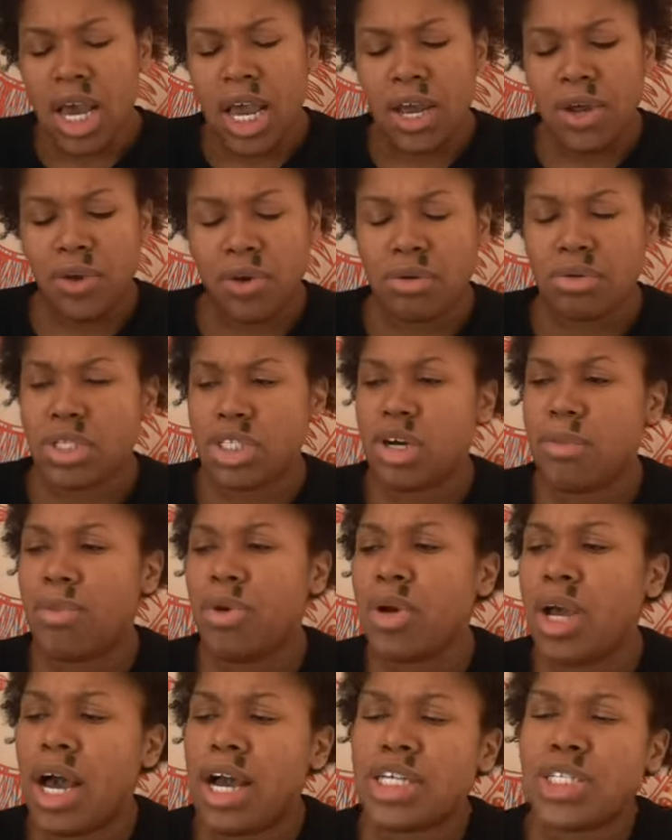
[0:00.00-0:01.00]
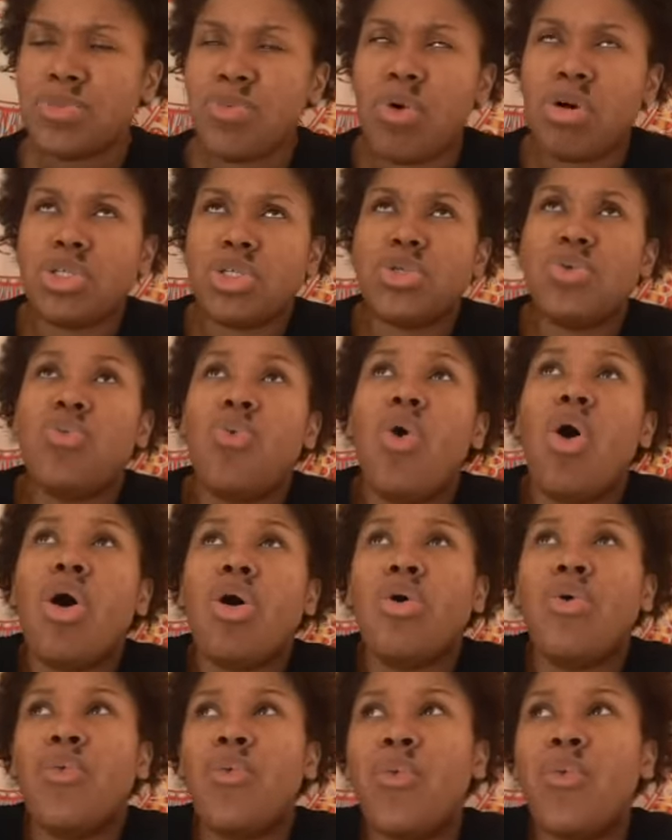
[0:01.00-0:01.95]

And you know, some of you guys want to walk